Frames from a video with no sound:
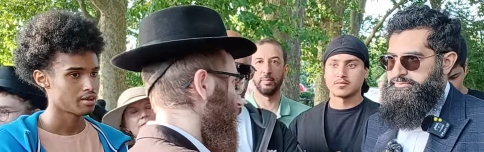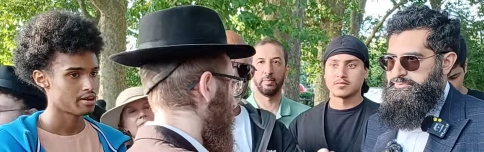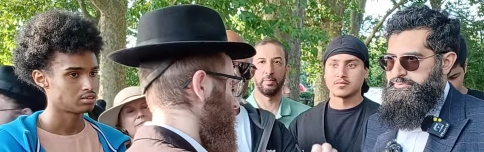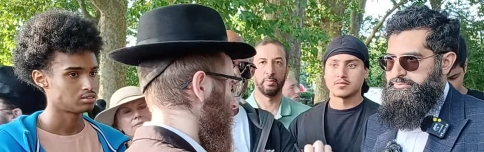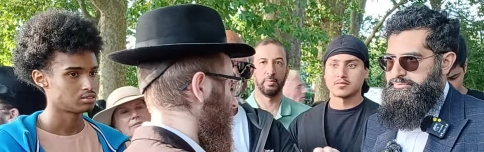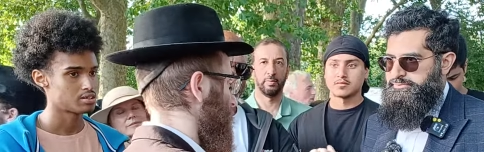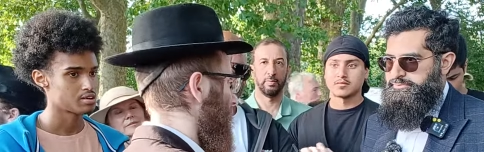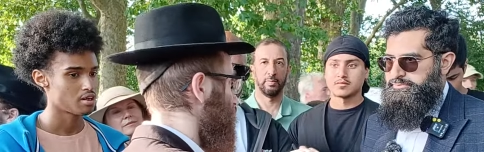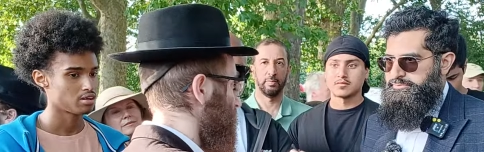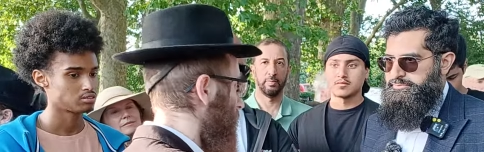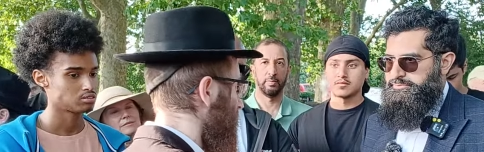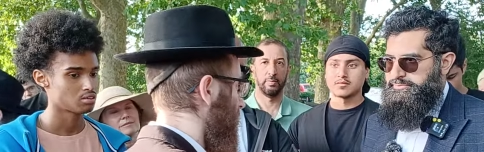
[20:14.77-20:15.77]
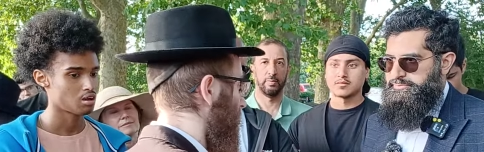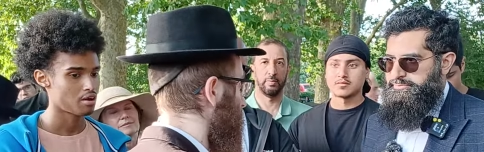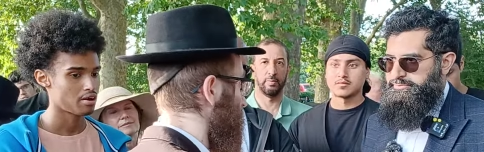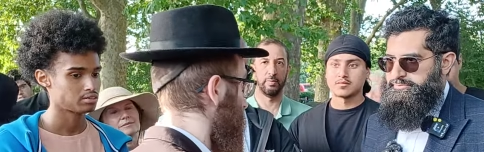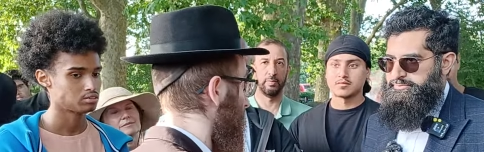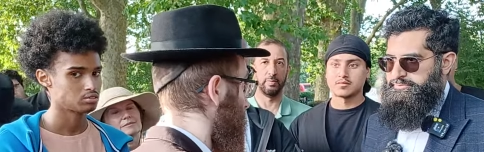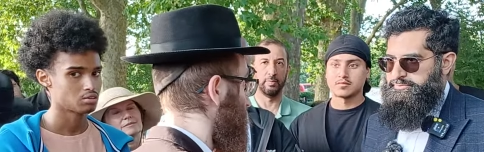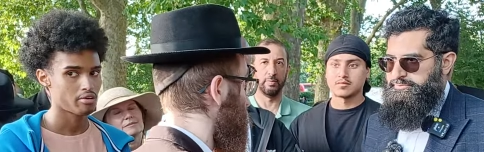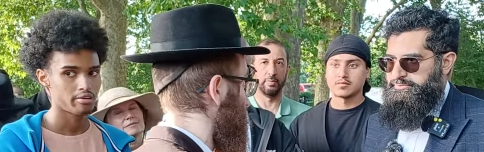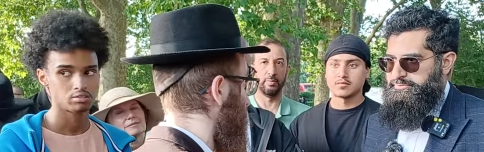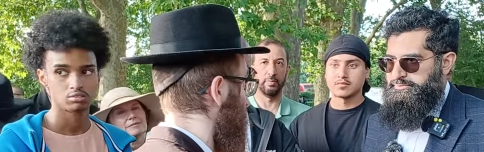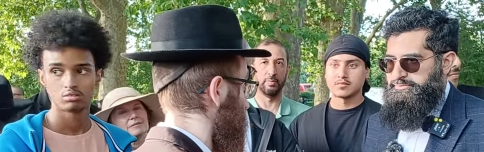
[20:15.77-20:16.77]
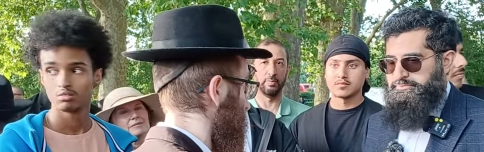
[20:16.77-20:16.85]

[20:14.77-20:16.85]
Speaker 1: a, I'm, I'm, I'm so not going to respond to these points.